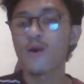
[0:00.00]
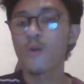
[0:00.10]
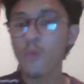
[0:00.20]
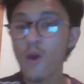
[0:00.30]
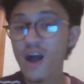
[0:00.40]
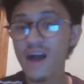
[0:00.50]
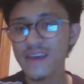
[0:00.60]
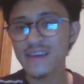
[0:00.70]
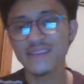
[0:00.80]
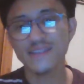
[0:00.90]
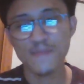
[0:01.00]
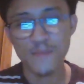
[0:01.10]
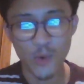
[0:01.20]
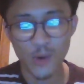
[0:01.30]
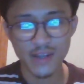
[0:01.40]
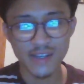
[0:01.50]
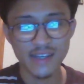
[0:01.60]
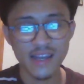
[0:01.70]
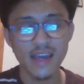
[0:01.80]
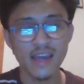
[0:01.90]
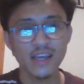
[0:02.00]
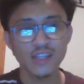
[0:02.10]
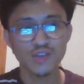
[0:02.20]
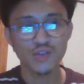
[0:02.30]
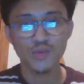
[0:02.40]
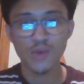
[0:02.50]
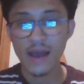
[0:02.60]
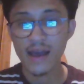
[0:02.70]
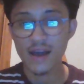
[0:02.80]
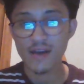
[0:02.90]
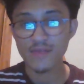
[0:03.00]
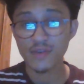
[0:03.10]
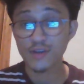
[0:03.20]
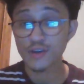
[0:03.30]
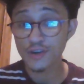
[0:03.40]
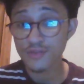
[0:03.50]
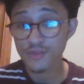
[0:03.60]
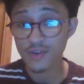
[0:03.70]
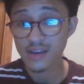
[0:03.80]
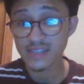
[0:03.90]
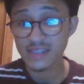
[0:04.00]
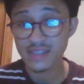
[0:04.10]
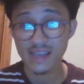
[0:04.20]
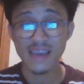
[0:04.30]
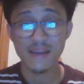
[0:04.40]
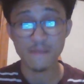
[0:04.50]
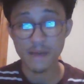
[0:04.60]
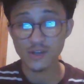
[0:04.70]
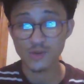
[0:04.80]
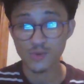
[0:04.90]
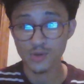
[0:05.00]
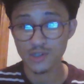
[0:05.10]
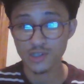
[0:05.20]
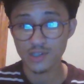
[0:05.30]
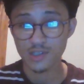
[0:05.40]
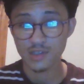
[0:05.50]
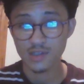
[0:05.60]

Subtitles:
why it's important to have good friends and mentors.